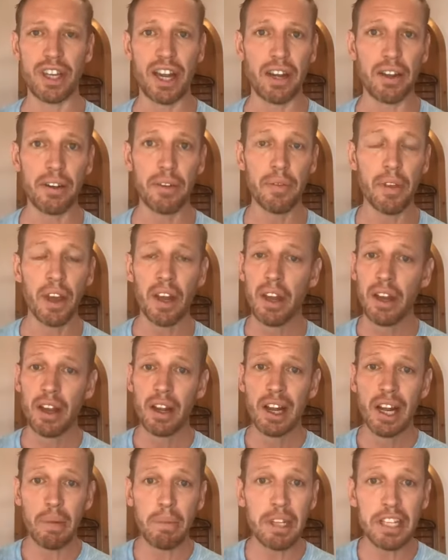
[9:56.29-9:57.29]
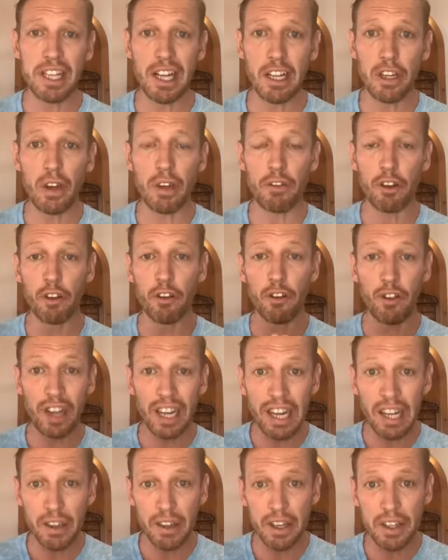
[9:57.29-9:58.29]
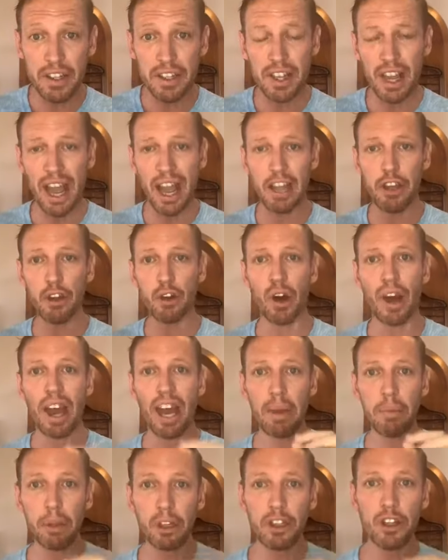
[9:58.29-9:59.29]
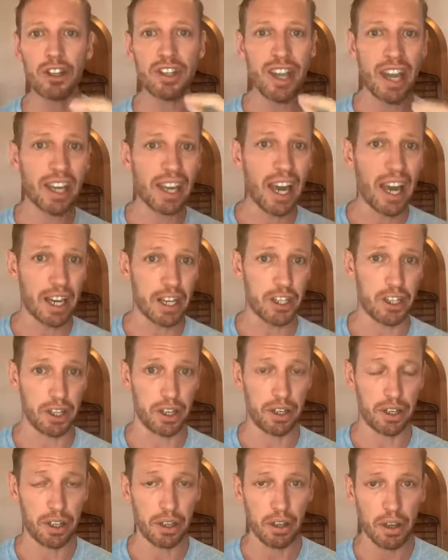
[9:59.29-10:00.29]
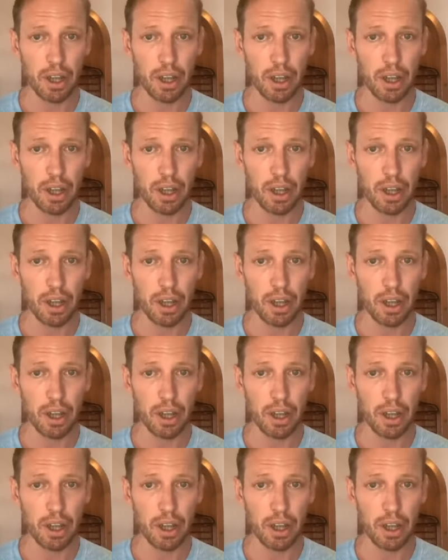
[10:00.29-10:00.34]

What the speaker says: And let me tell you, if you're feeling this and you are able to take action,